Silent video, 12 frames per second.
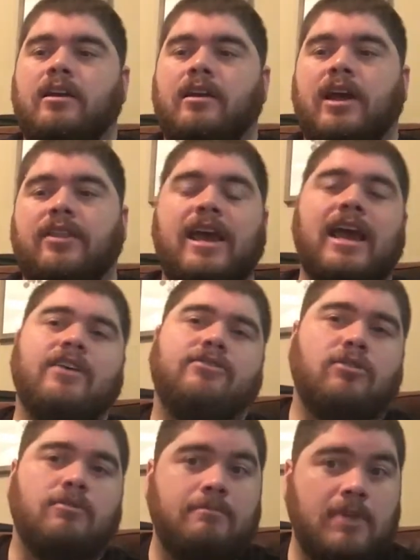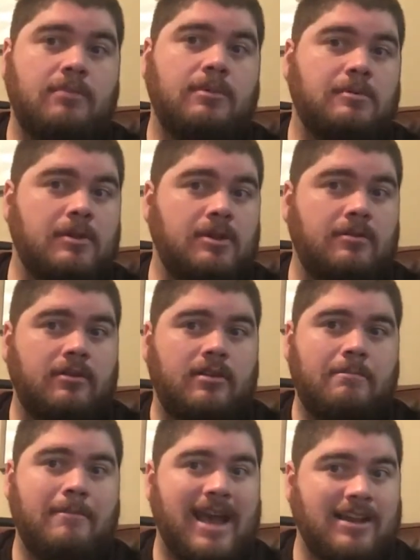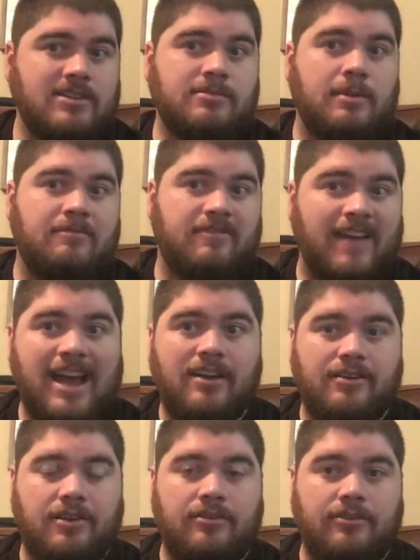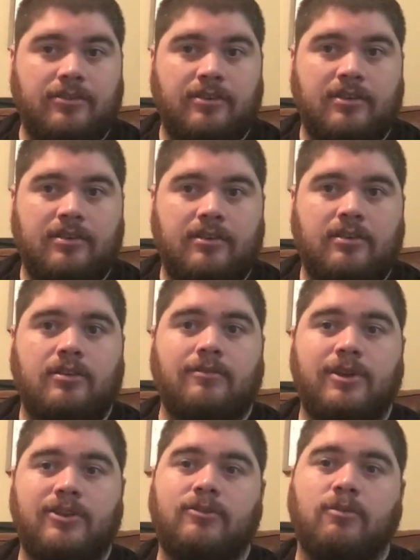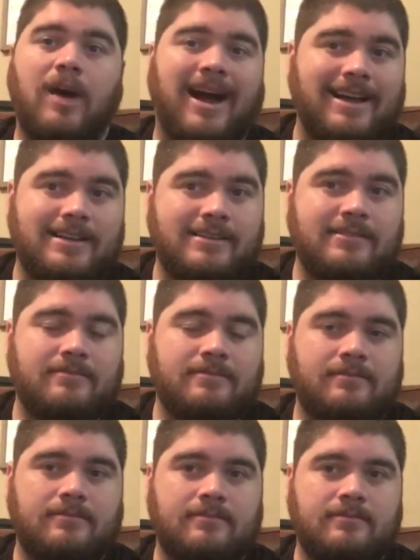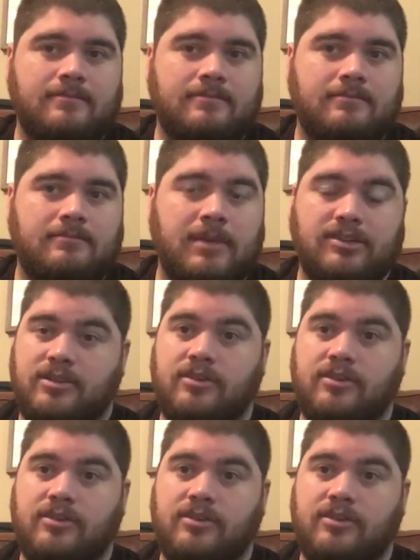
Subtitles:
Now the actual minimum and maximum values, we use y's, because